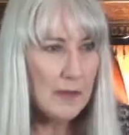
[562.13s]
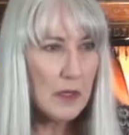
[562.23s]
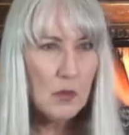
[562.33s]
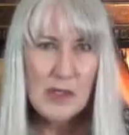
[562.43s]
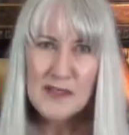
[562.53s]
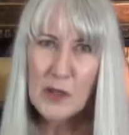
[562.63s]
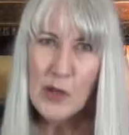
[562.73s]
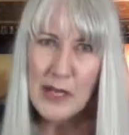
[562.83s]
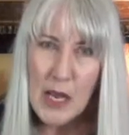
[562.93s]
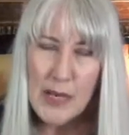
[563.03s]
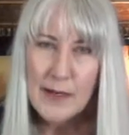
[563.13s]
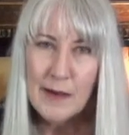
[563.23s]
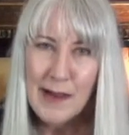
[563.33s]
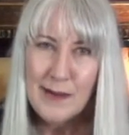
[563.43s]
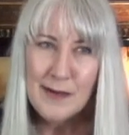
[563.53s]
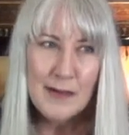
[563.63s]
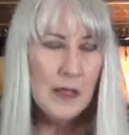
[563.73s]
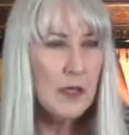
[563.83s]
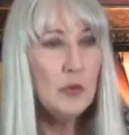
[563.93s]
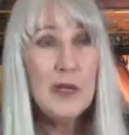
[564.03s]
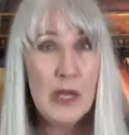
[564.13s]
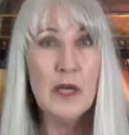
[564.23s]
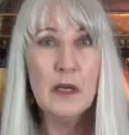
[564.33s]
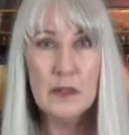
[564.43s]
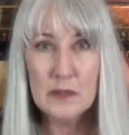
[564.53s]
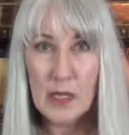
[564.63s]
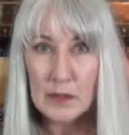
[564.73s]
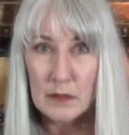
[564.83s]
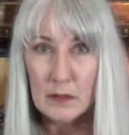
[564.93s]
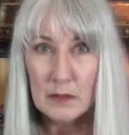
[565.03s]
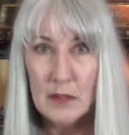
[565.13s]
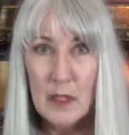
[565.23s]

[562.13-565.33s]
What's going on here? I don't know. We got to call the doctor.